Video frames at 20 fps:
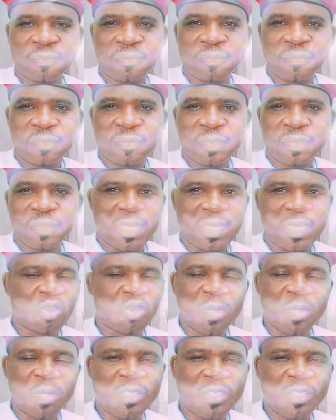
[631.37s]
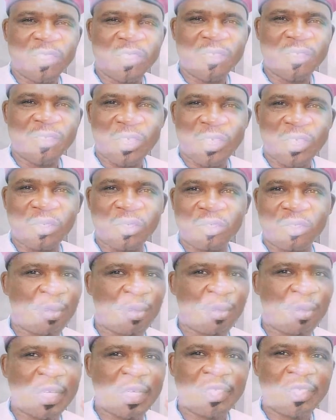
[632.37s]
There are so many distractions, so
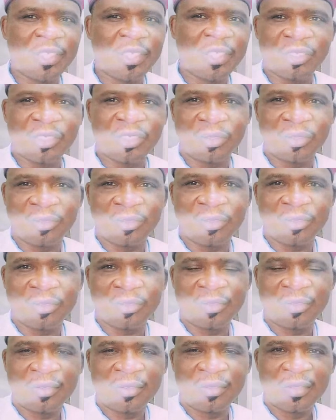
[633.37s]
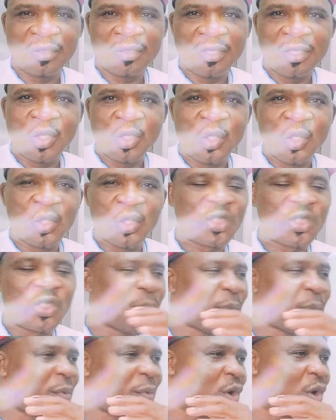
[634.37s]
many distractions. You see
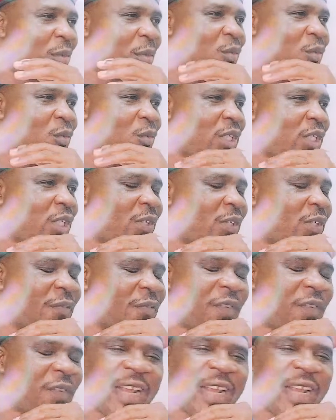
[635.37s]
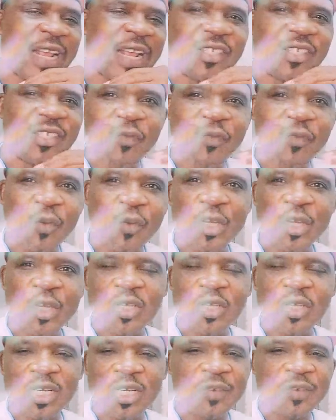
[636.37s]
people coming with different kinds of opinions
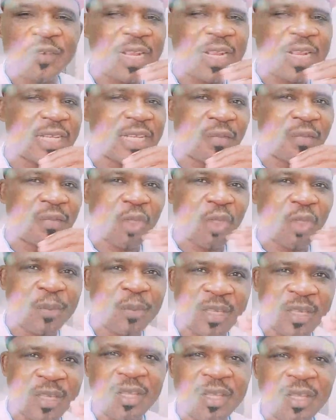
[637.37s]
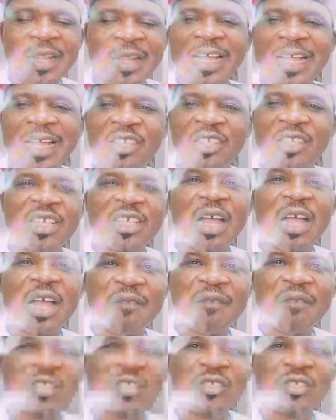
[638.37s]
and different kinds of topic that doesn't have
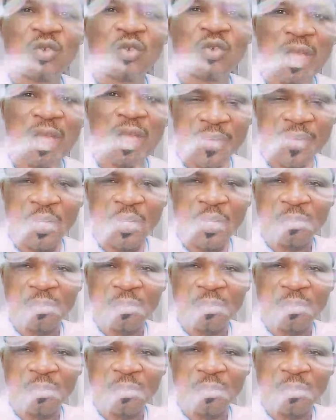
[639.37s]
anything to do with our freedom.